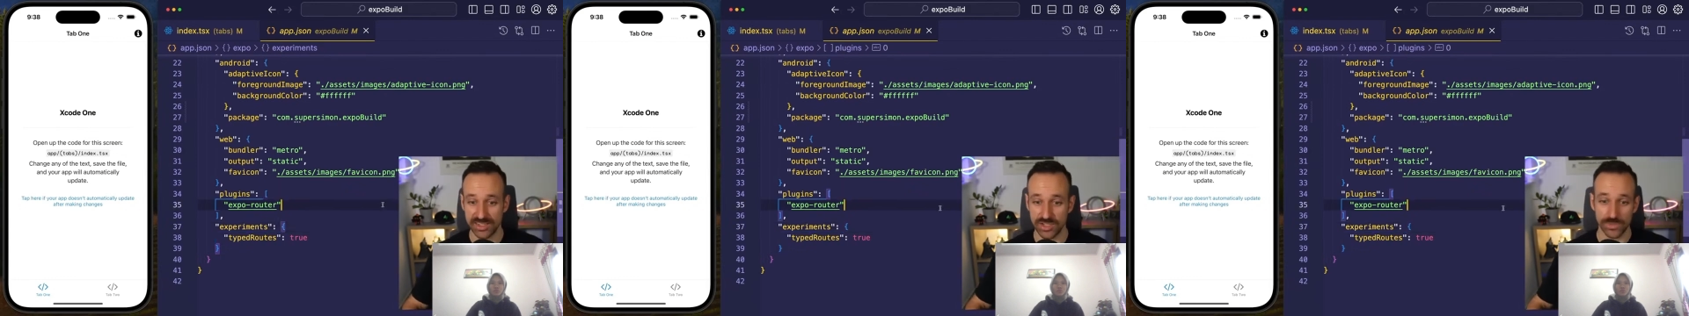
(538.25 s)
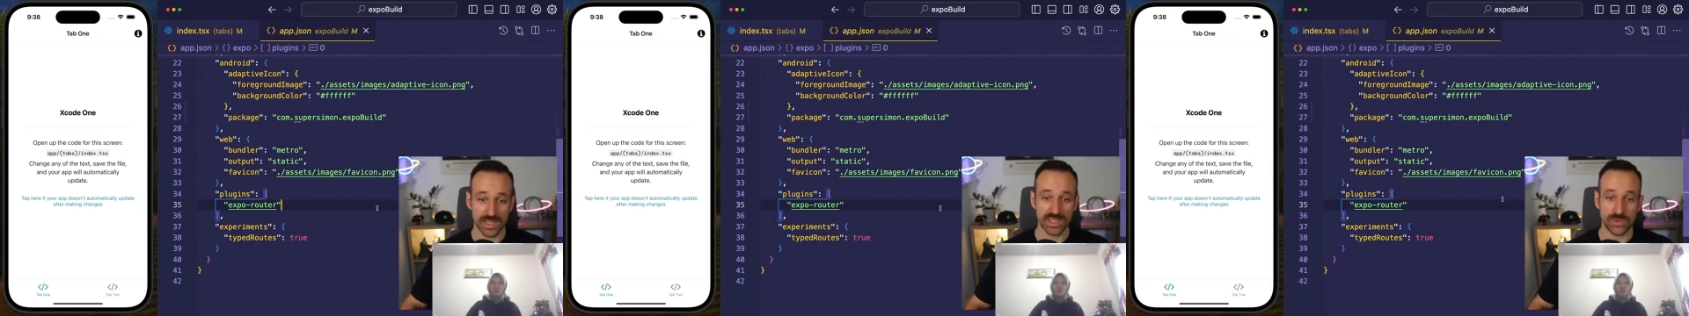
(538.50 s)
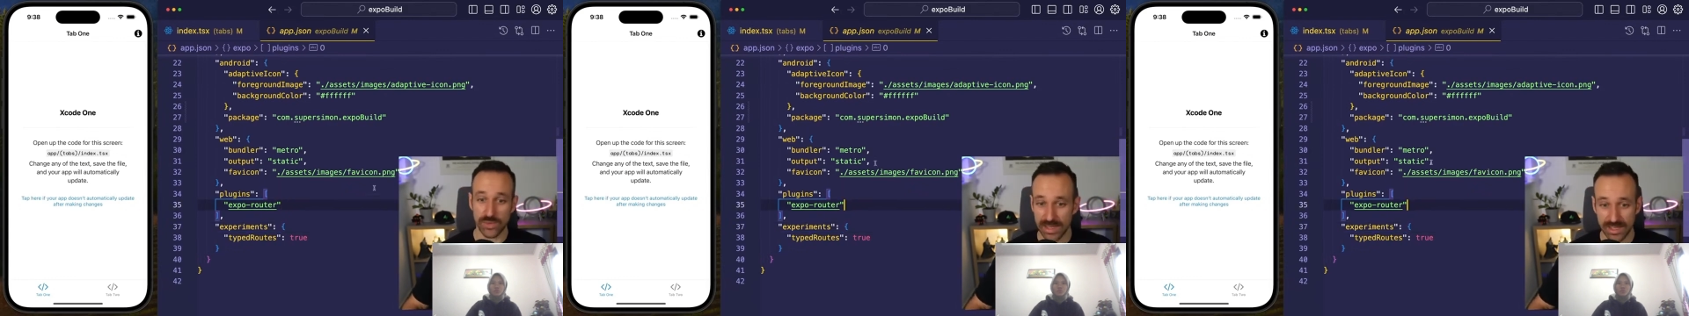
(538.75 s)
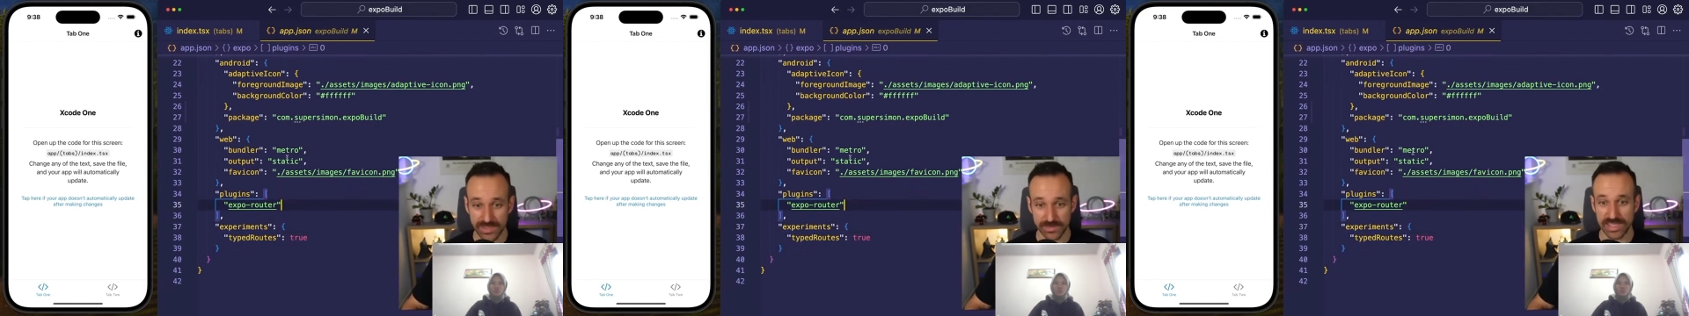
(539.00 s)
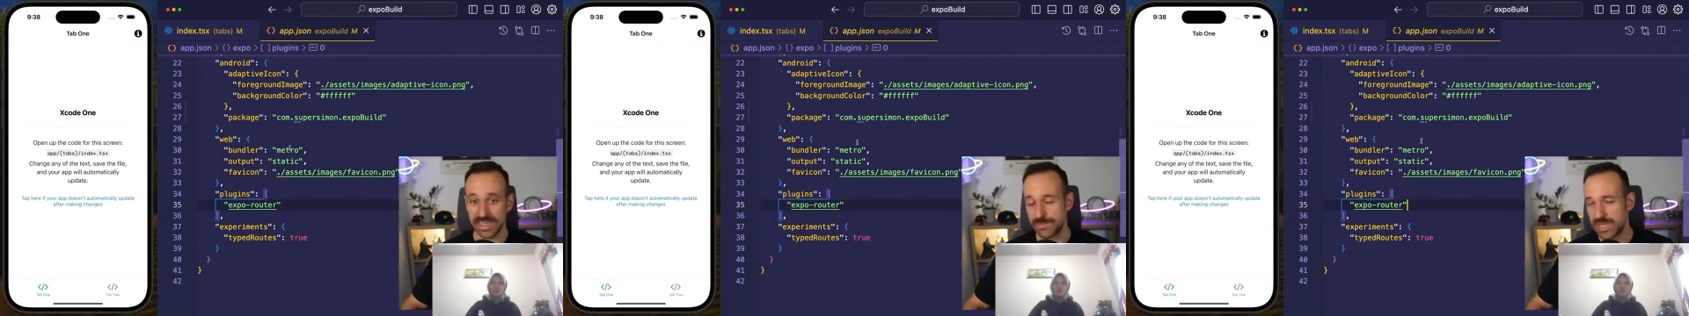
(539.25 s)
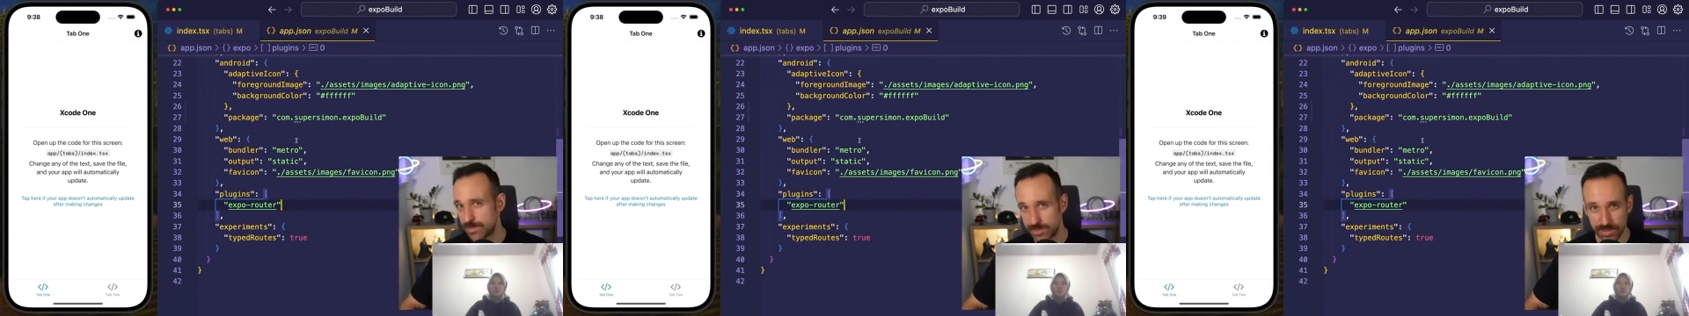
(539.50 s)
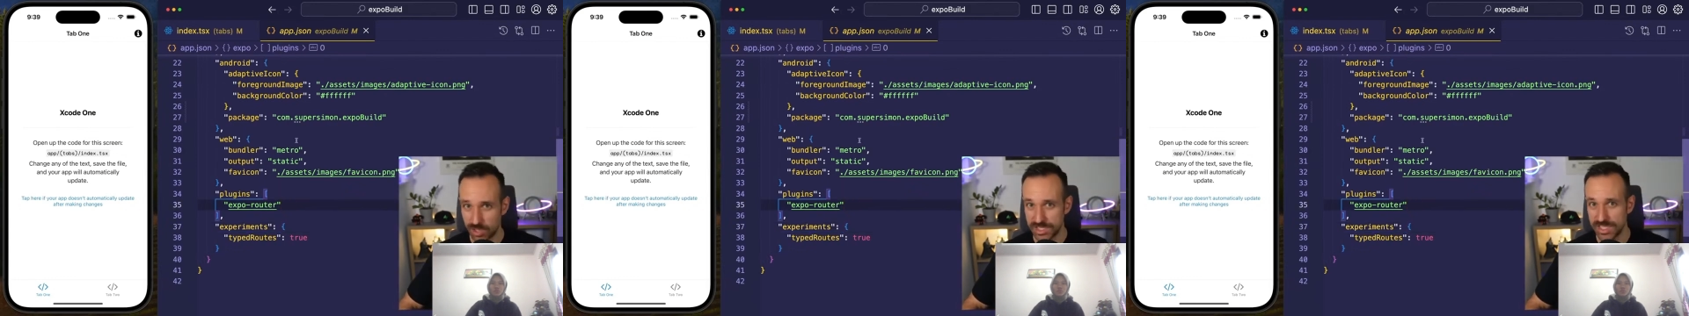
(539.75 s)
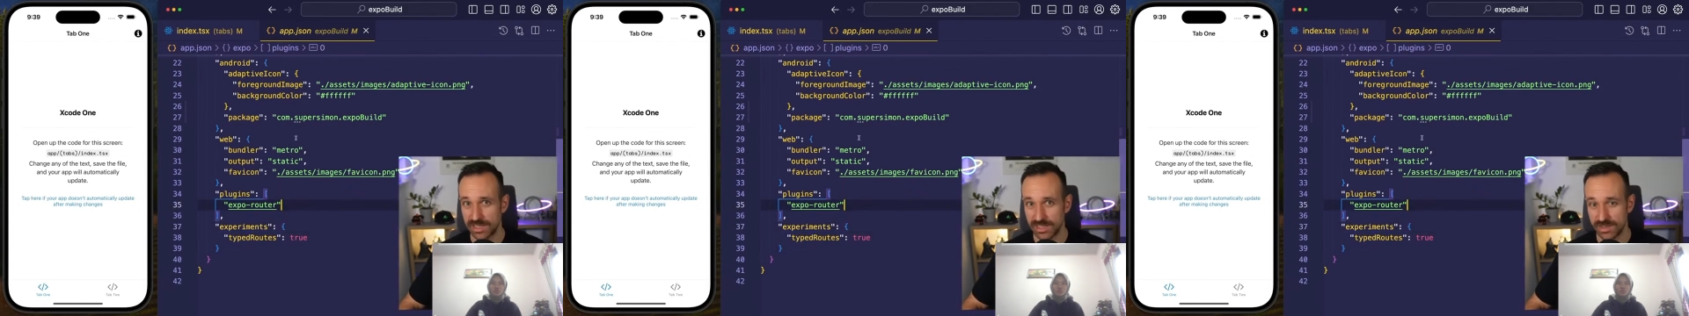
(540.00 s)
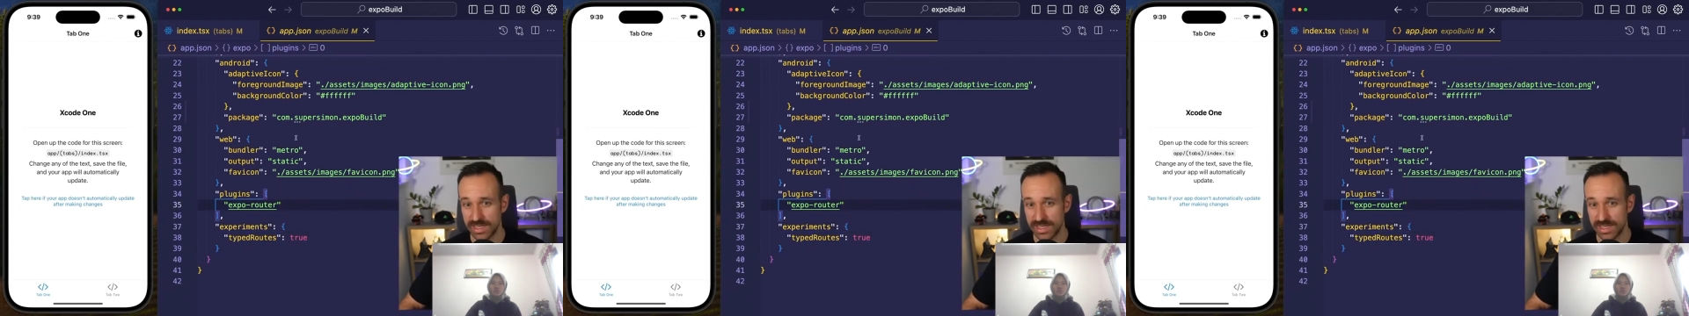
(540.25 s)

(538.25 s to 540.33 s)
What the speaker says: So if you have something like minimum deployment target or